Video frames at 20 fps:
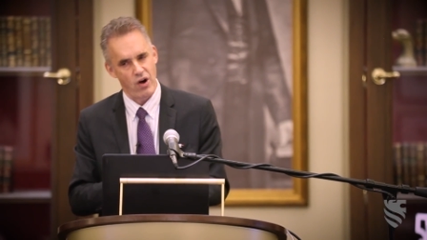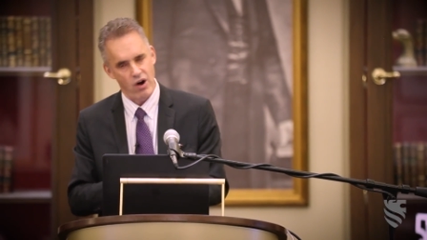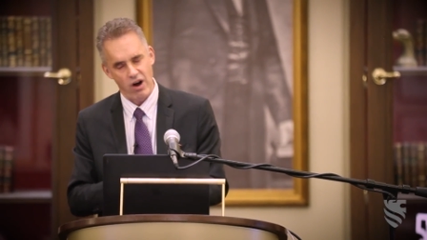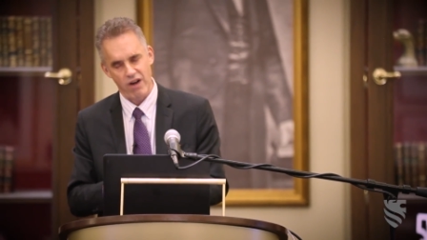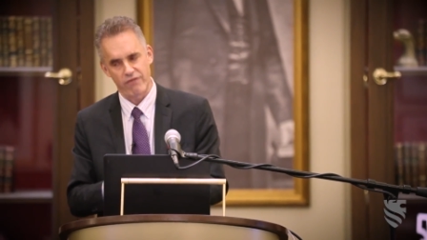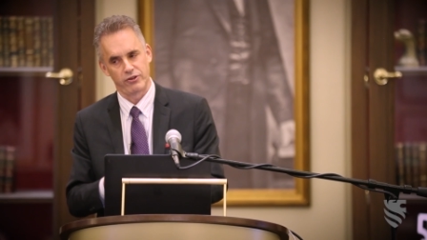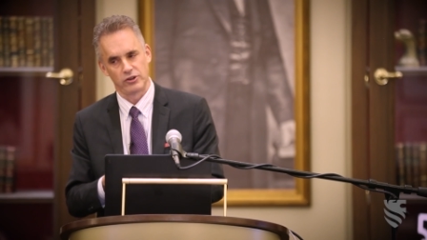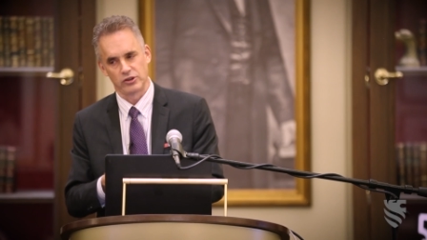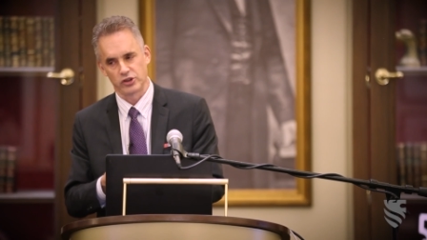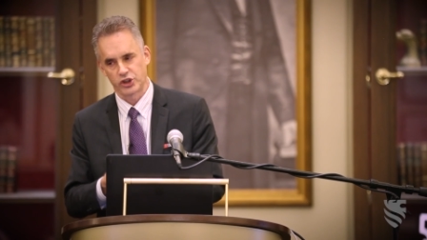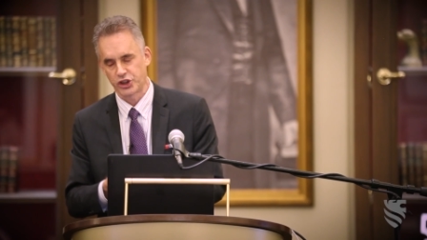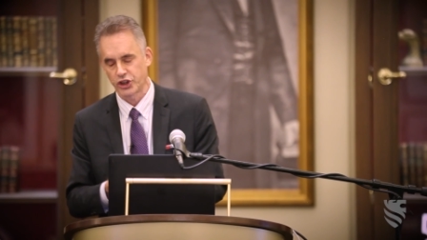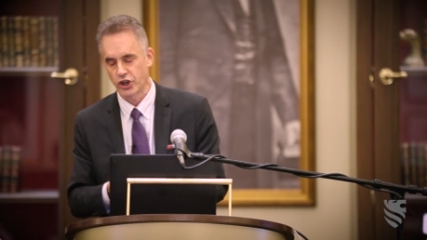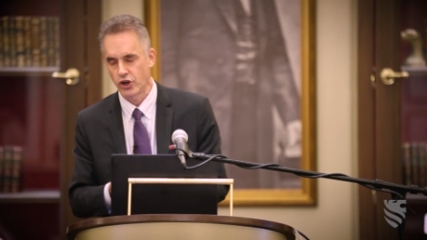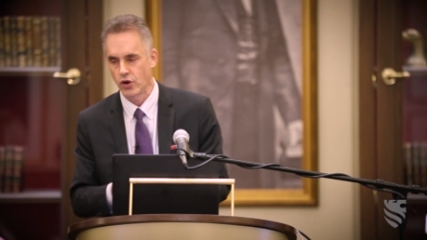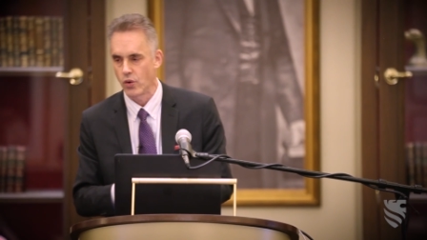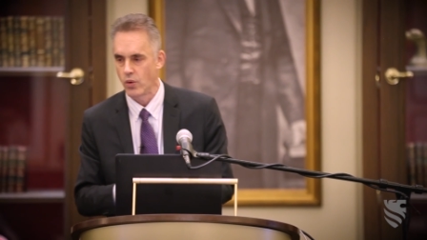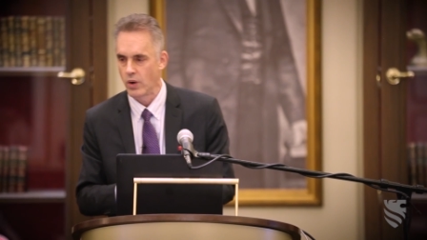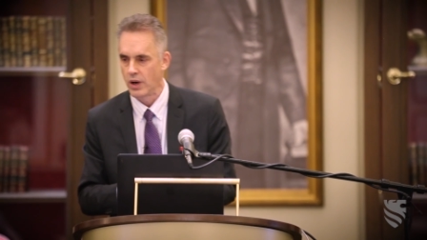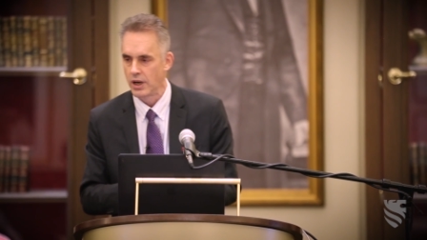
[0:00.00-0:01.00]
awful
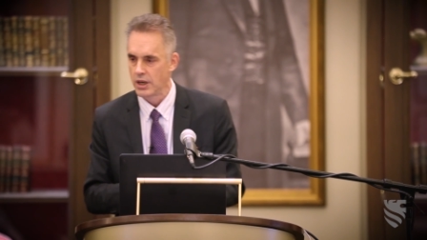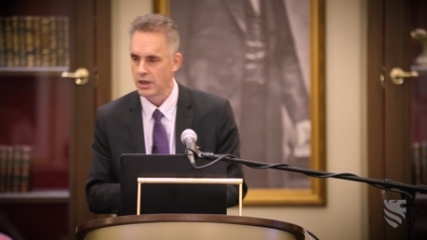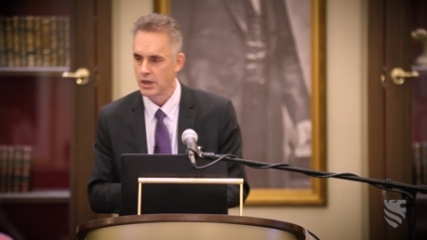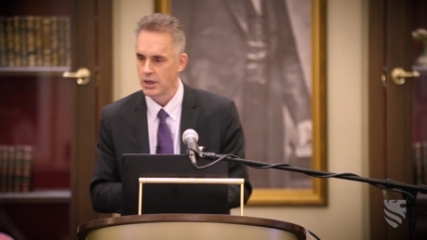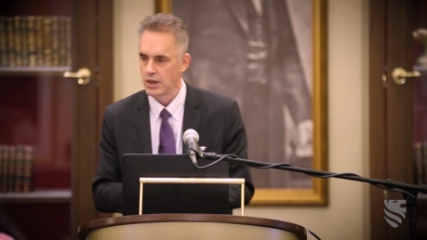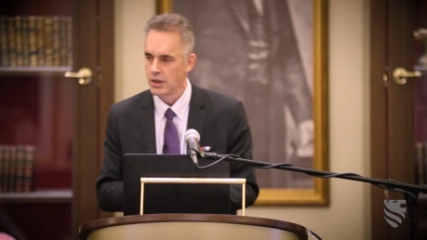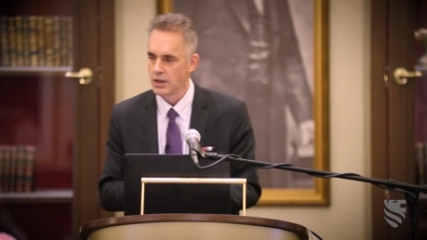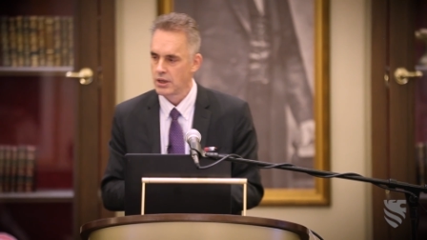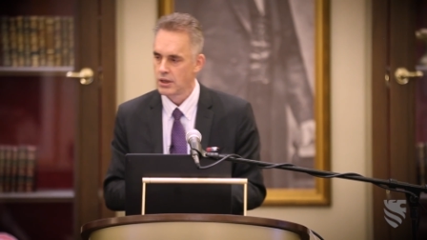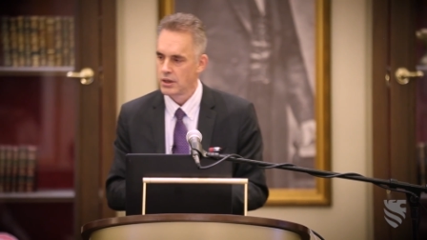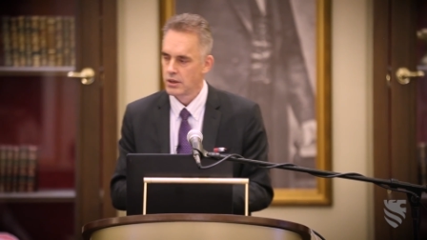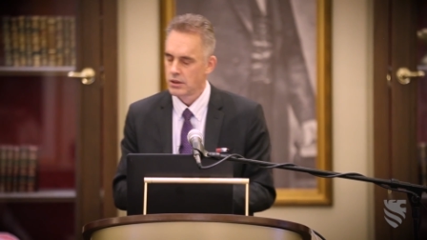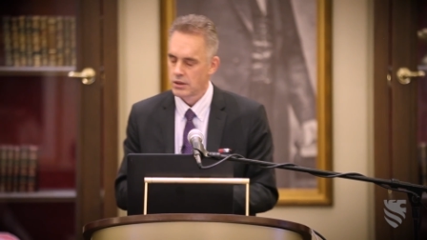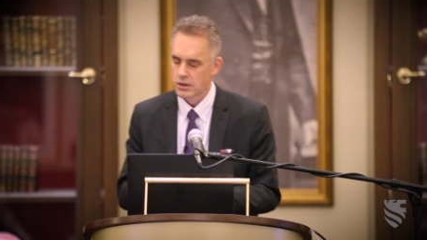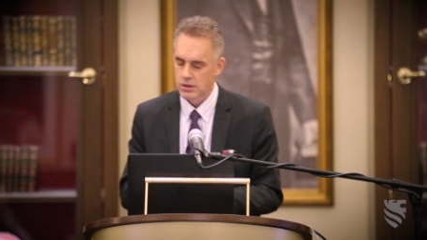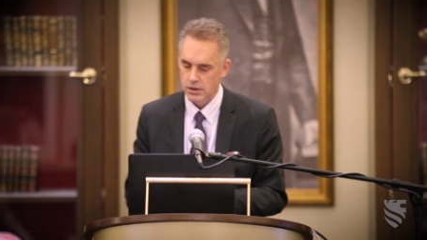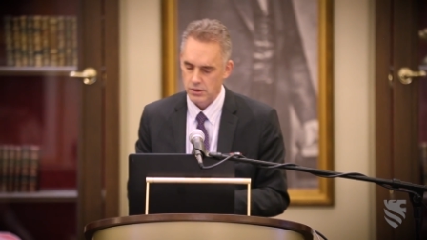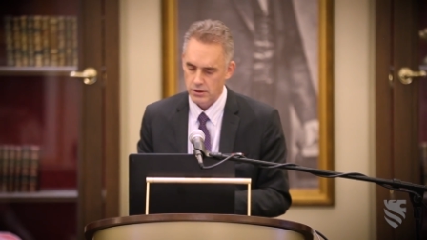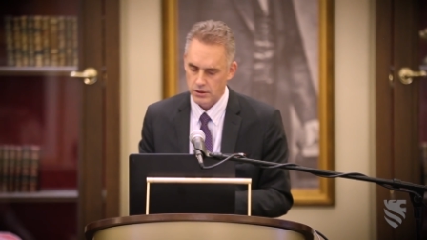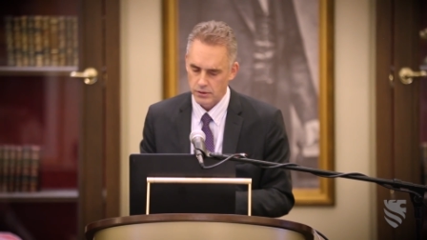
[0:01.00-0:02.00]
show.
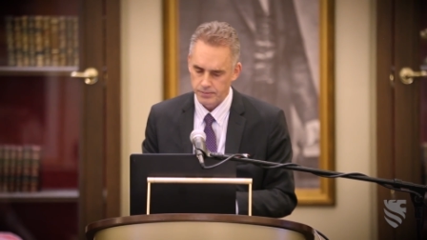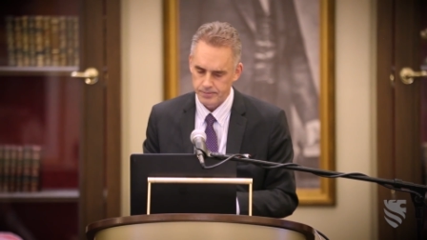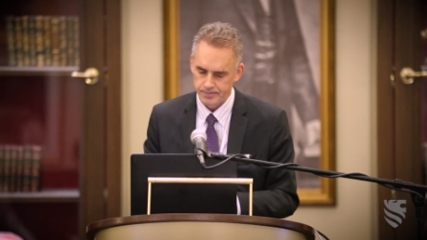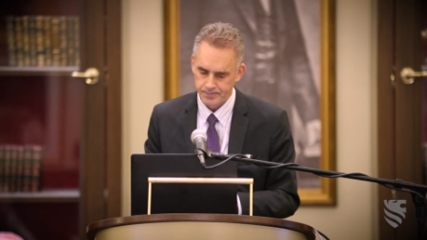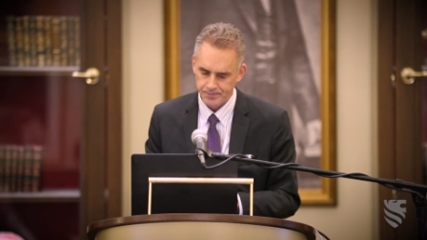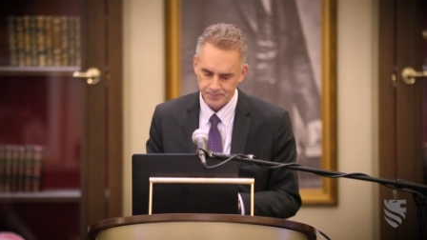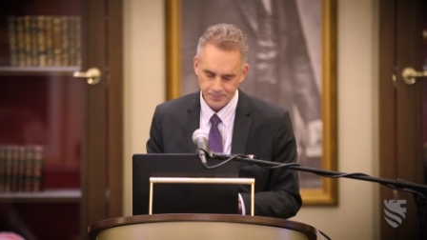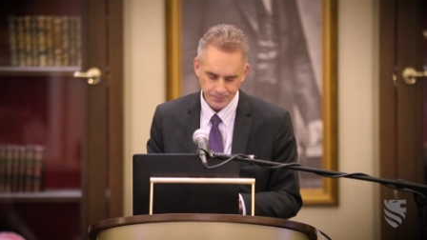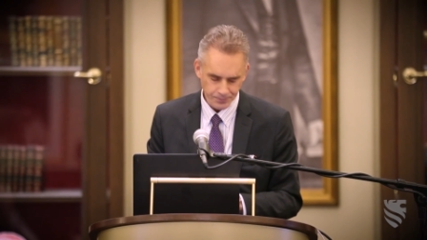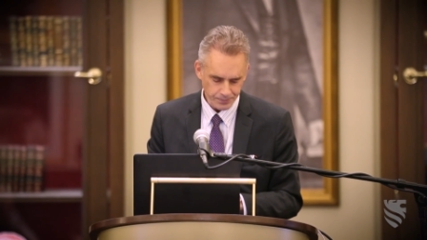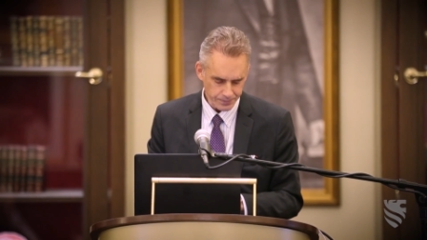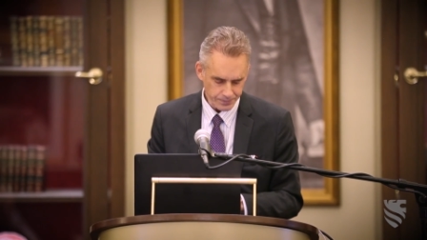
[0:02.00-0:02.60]
So,